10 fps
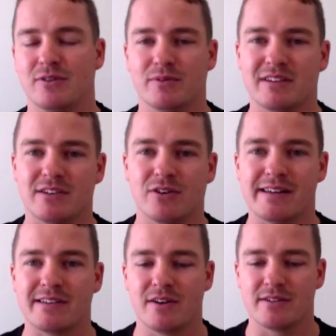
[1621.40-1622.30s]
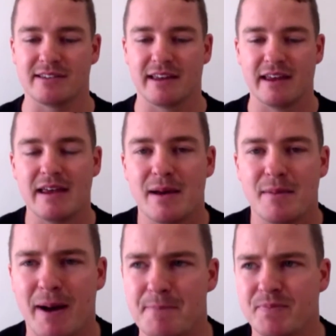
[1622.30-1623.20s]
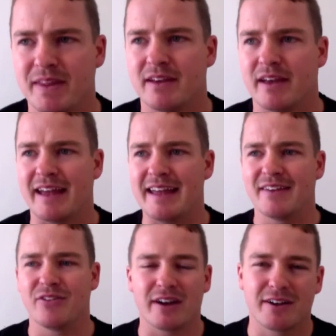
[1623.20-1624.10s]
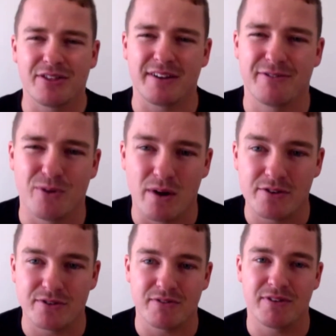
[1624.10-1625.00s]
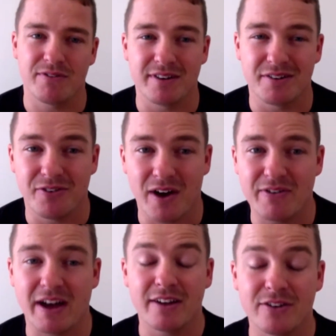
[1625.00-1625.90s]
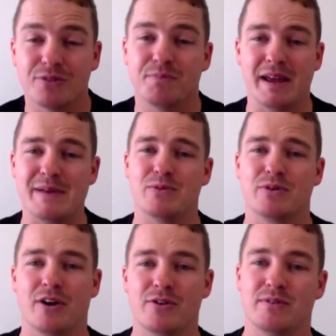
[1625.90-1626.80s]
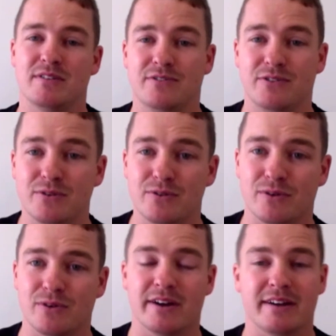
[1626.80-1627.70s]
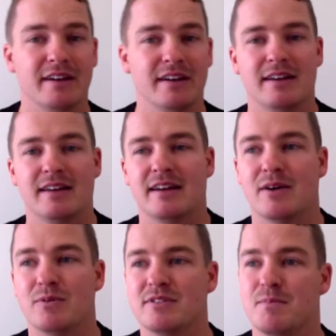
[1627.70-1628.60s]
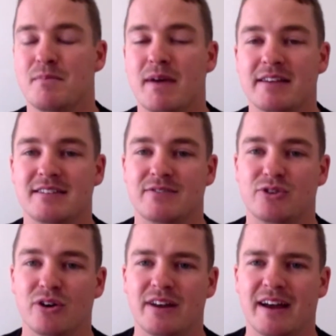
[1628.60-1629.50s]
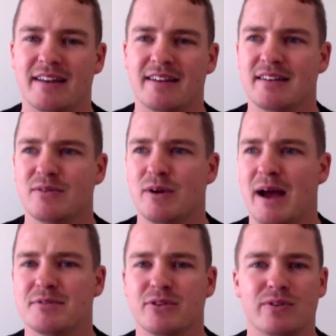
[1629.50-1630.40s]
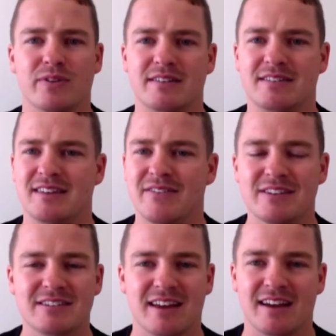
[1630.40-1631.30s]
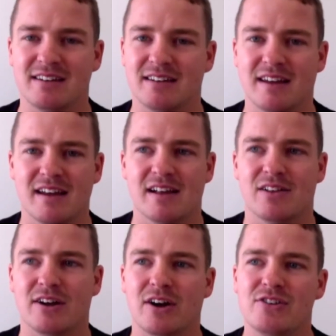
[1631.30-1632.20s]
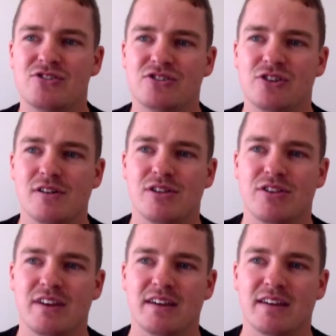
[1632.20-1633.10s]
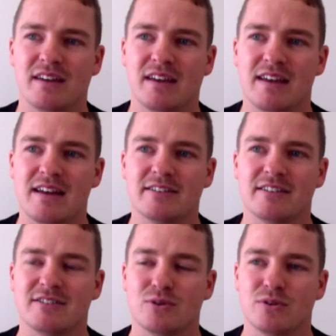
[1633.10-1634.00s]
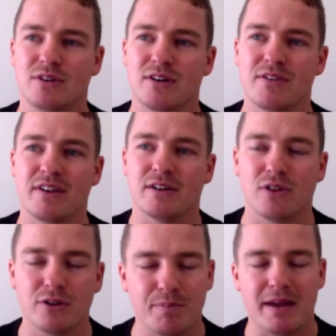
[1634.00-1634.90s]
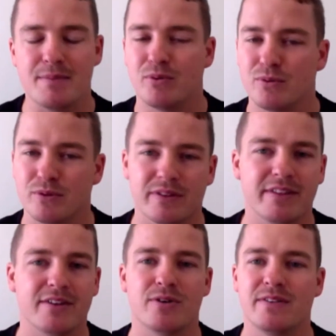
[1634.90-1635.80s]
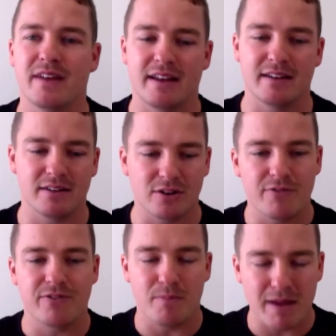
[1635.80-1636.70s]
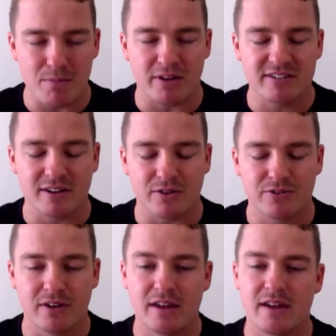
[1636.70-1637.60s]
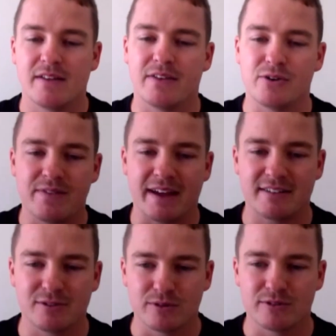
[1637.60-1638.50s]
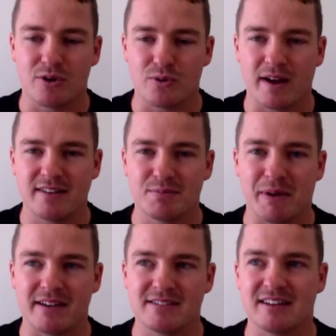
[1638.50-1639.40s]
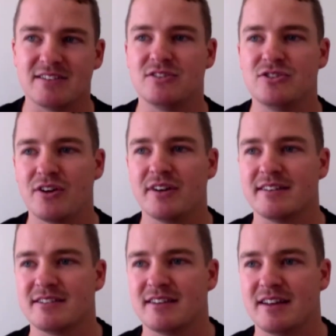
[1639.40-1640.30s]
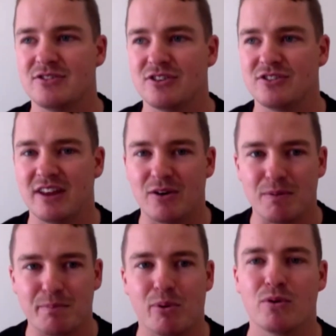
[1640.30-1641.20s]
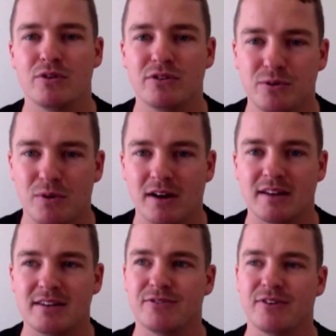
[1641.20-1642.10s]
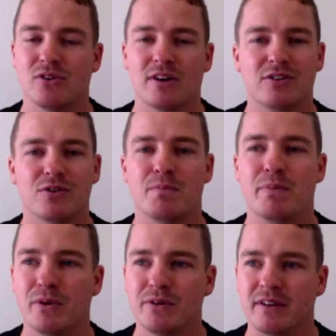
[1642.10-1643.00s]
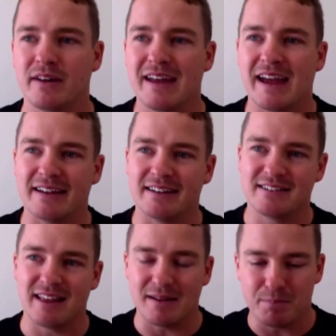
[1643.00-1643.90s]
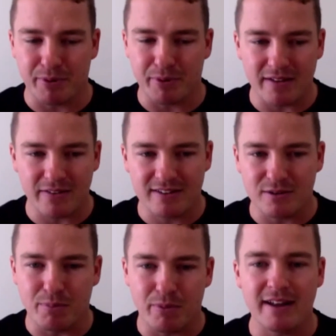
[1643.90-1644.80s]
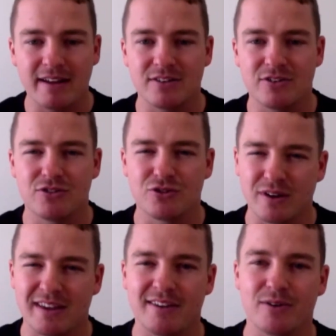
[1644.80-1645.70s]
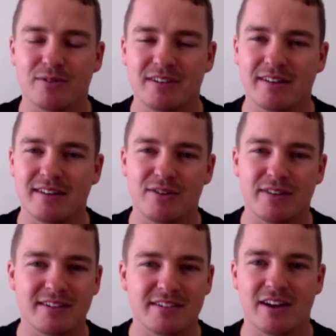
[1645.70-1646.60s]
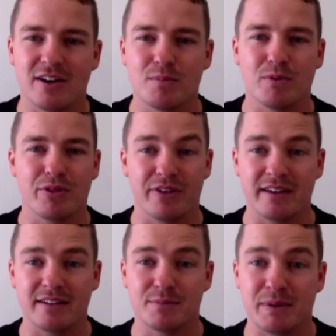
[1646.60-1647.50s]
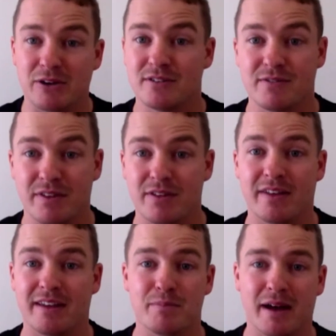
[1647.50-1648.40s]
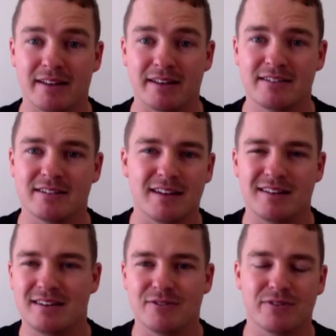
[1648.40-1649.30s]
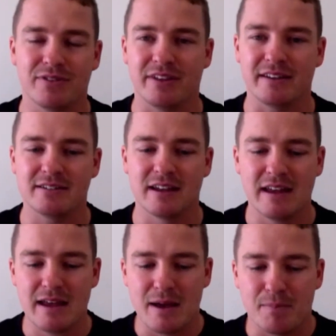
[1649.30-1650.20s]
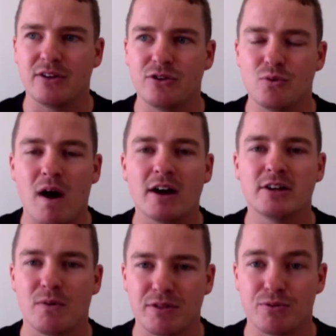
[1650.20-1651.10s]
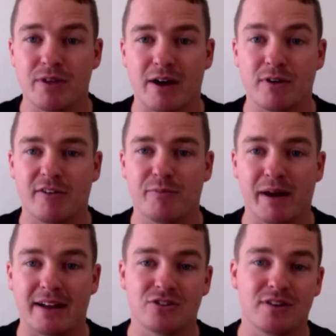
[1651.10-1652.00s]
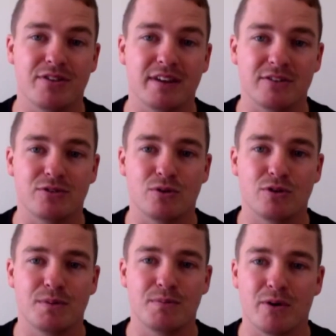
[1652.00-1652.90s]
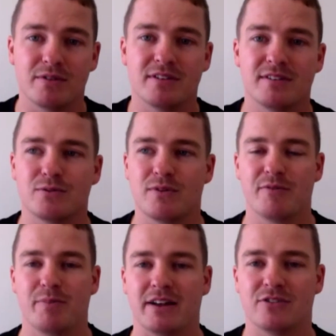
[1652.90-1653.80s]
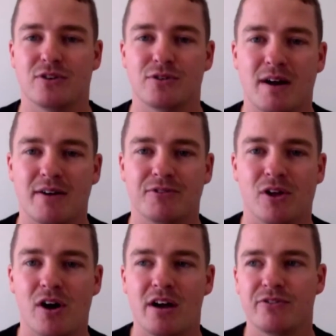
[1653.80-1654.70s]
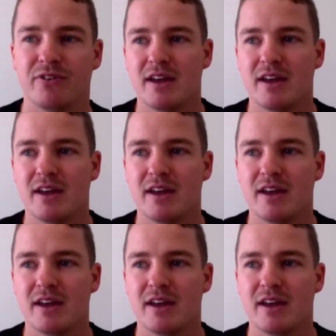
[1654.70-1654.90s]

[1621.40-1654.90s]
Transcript: that was undiagnosed. But he had I think 450 to 500 people go to his funeral. It was a massive turnout, and we're absolutely devastated. I just don't think he understood. And I think a lot of people that are in that, for me, myself, that are in that suicidal headspace, is you don't understand just how important you are, and you feel like you're a burden. And it's that's your brain tricking you and telling you these terrible things because of the imbalance and different things. You are going through that rough patch. And I think Talk to Me, Bro, is it's a rough patch, not a rough life,